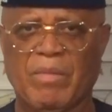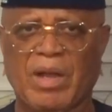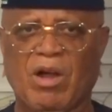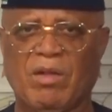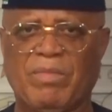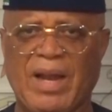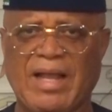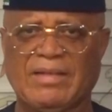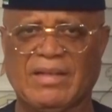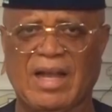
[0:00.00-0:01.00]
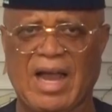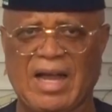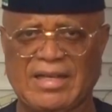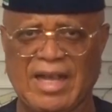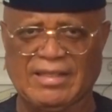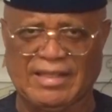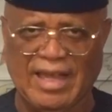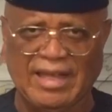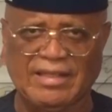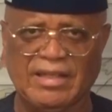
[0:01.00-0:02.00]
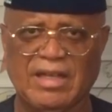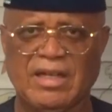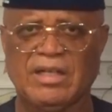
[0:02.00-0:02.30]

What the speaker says: May God bless our dear state,